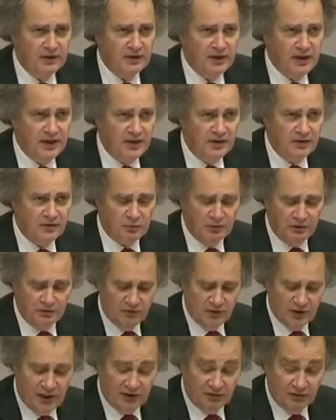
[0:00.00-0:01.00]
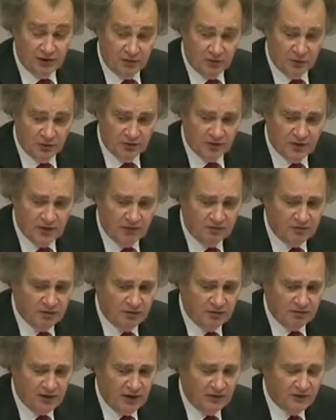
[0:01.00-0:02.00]
Leeds, which actually was
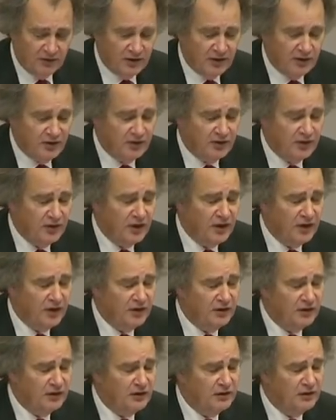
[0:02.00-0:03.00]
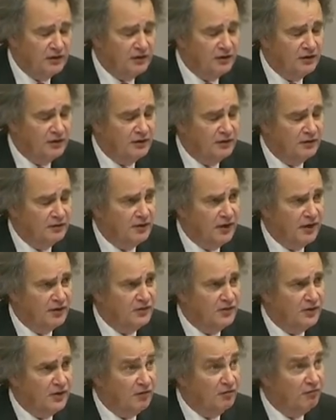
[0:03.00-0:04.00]
therefore founded in uh,
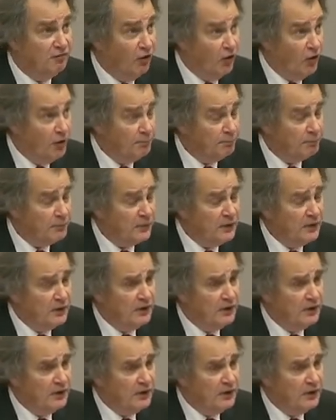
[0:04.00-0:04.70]
nineteen oh four.